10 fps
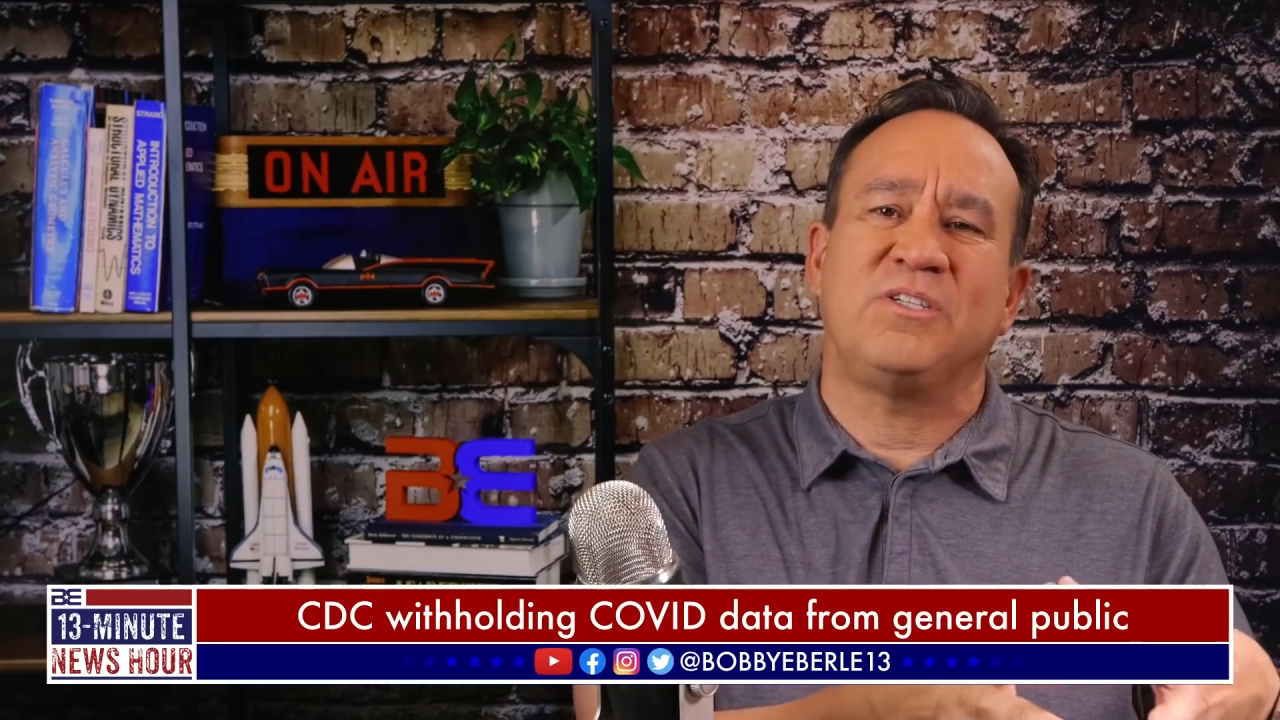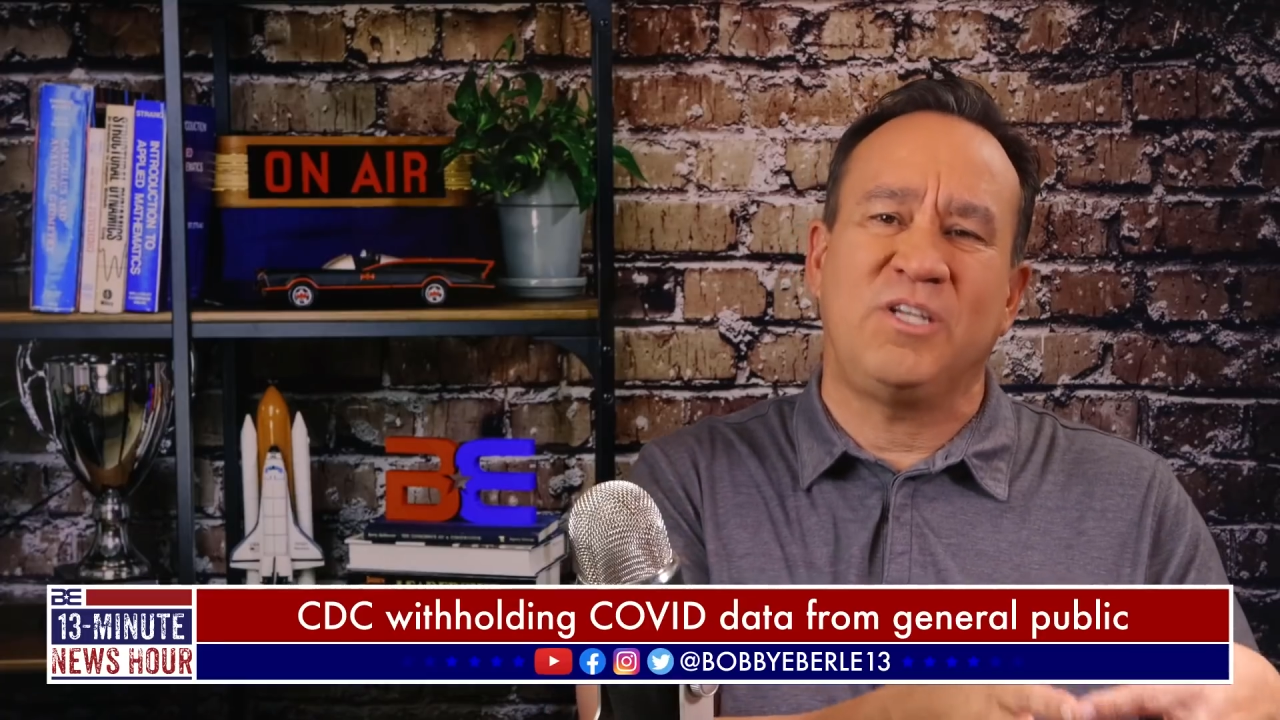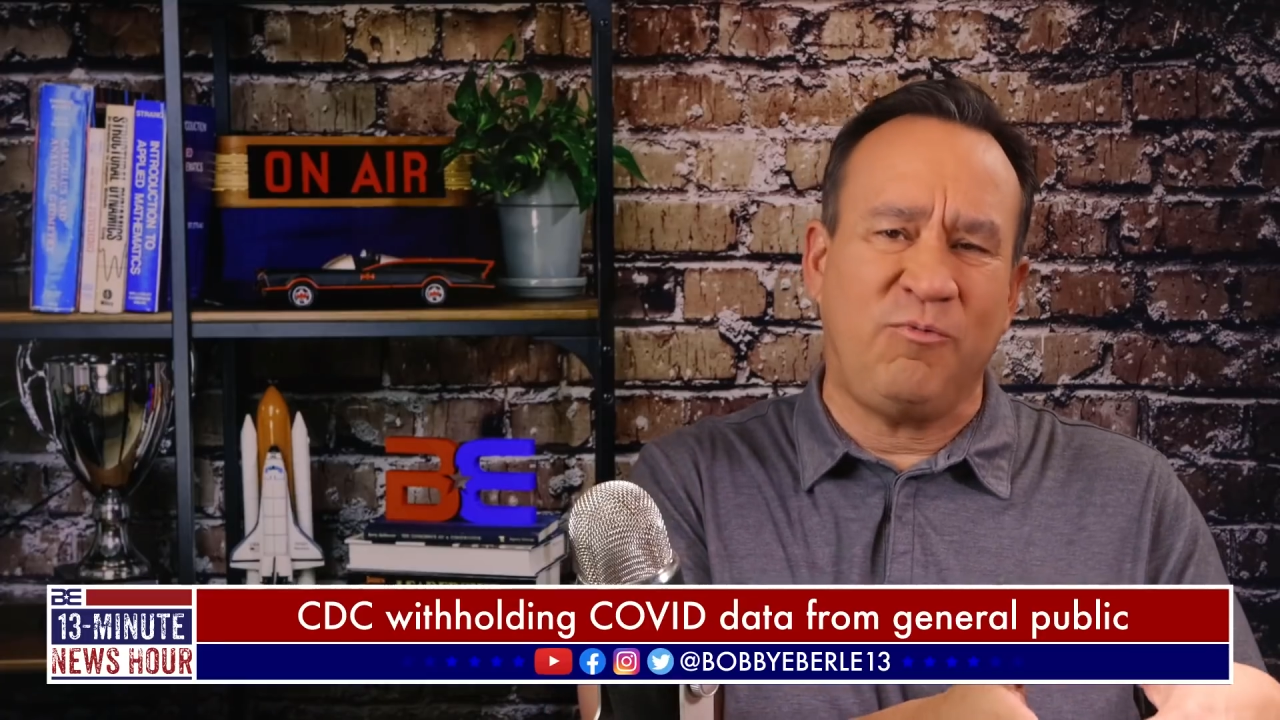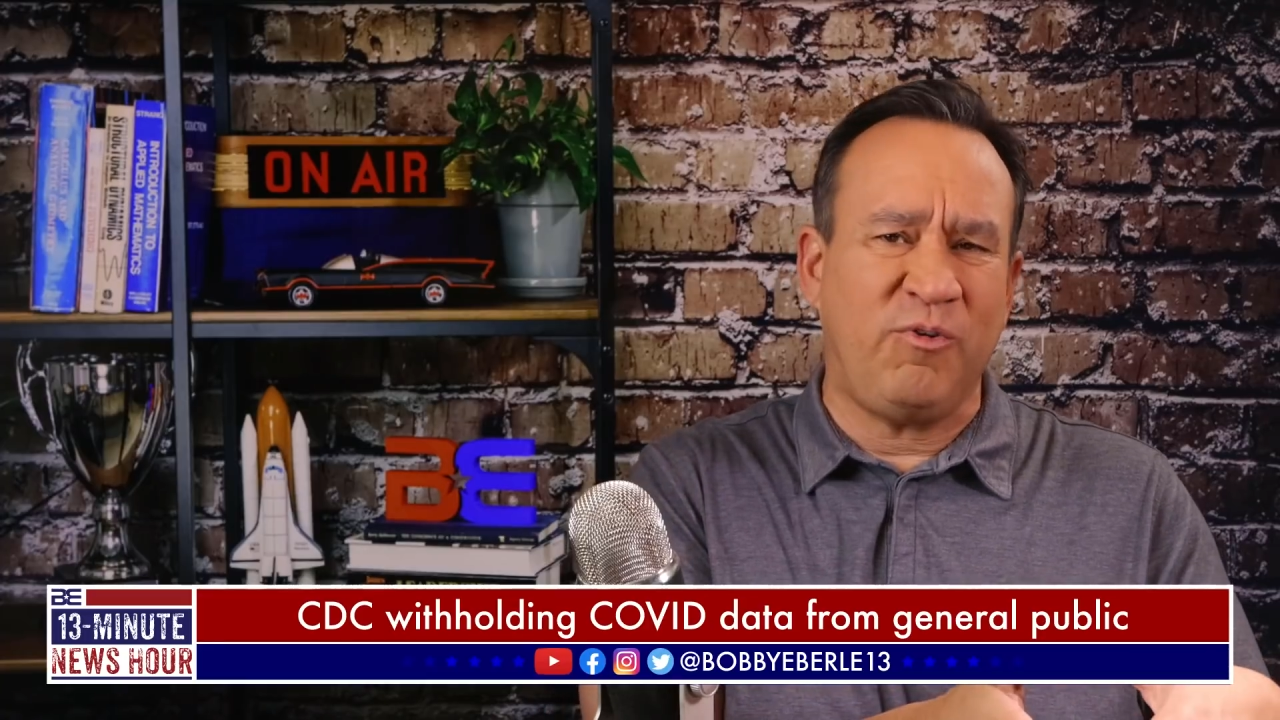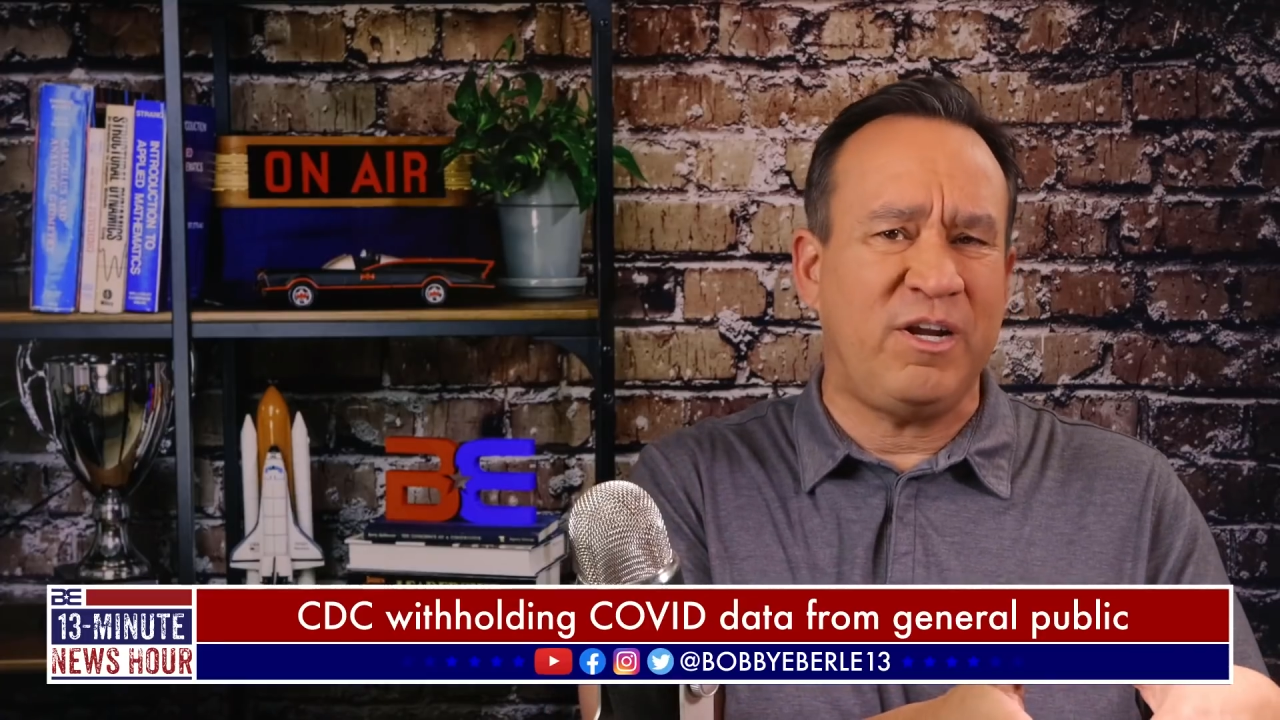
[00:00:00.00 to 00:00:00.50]

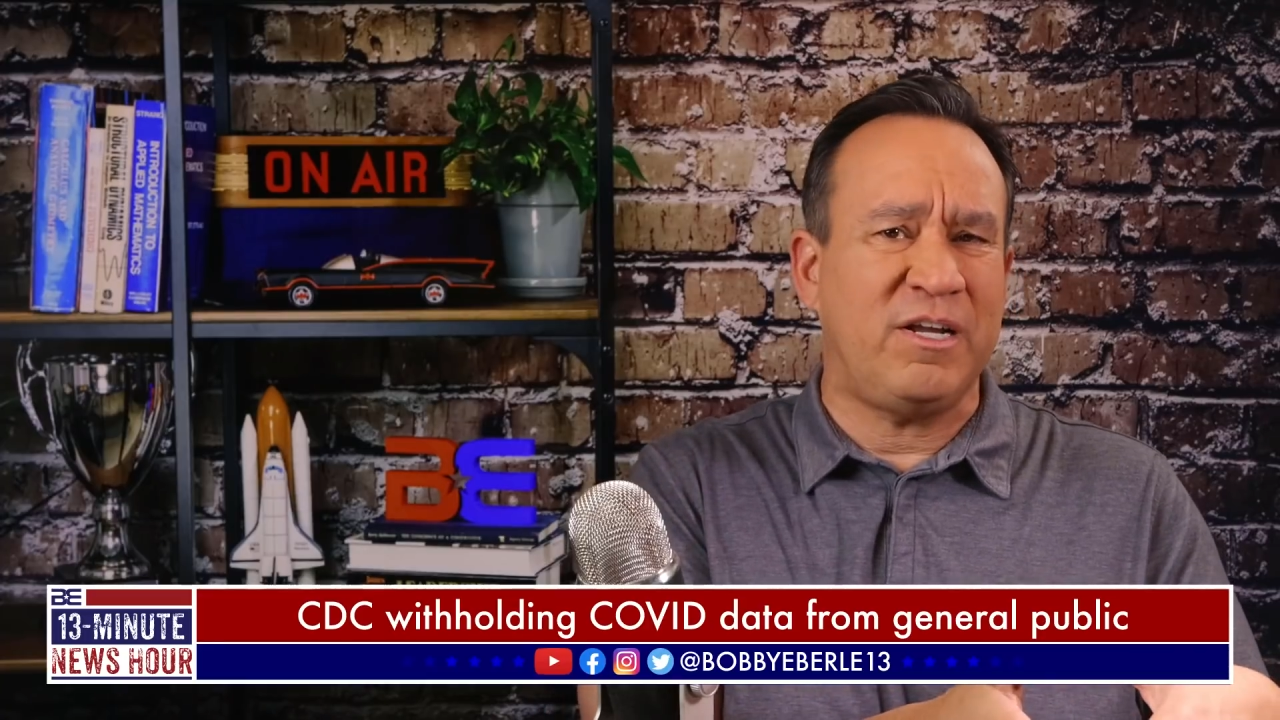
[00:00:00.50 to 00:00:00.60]
different